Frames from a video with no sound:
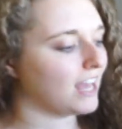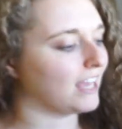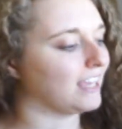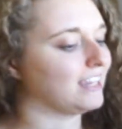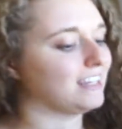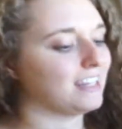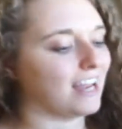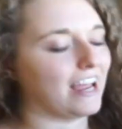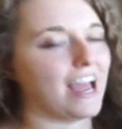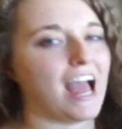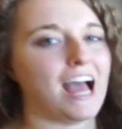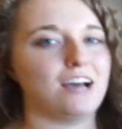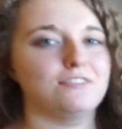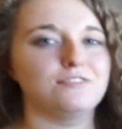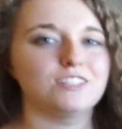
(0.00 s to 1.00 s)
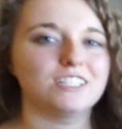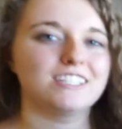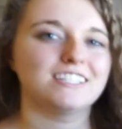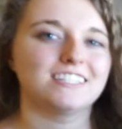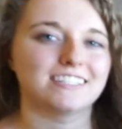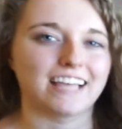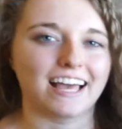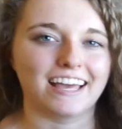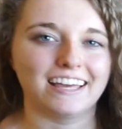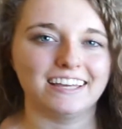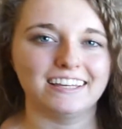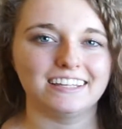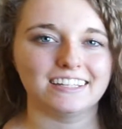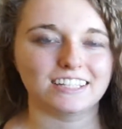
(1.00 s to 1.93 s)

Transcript: And I have to say,